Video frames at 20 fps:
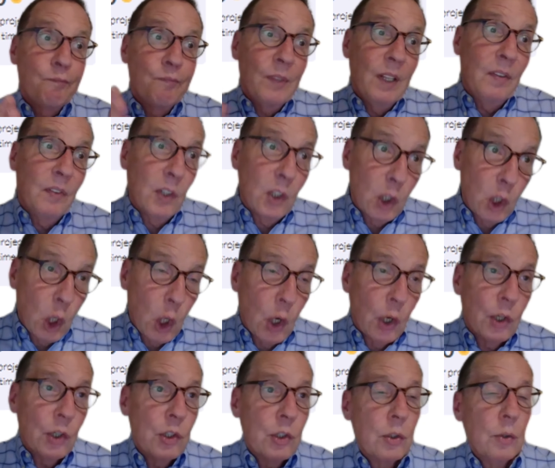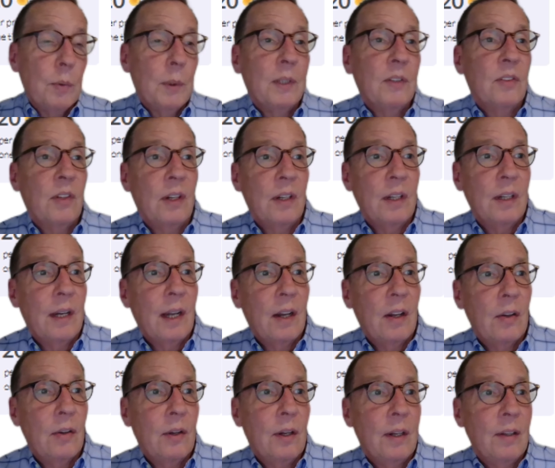Even larger, we can send it
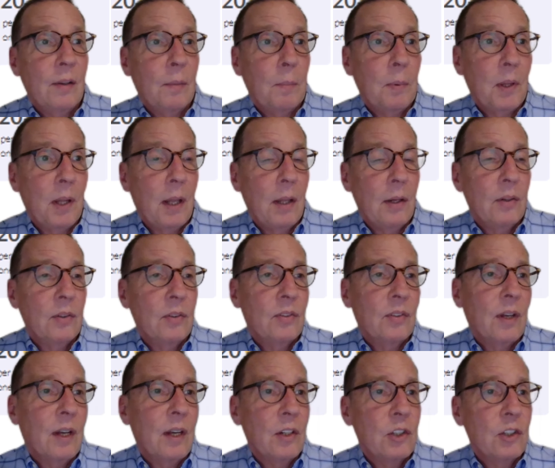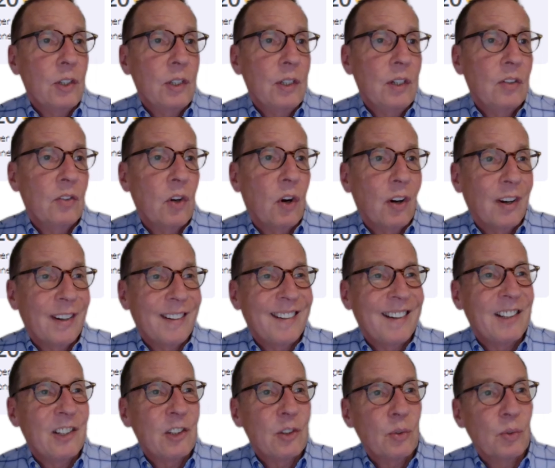out as a plotter size sheet as an
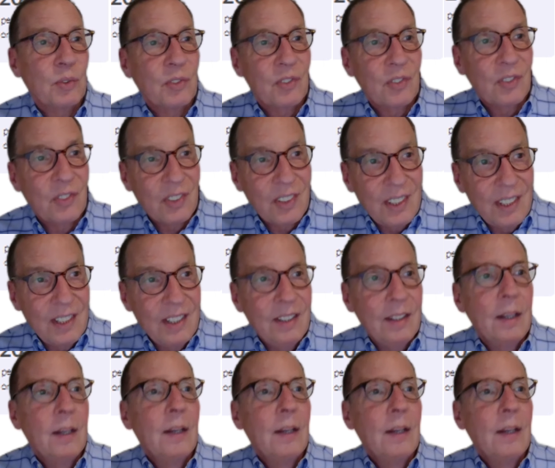architectural C,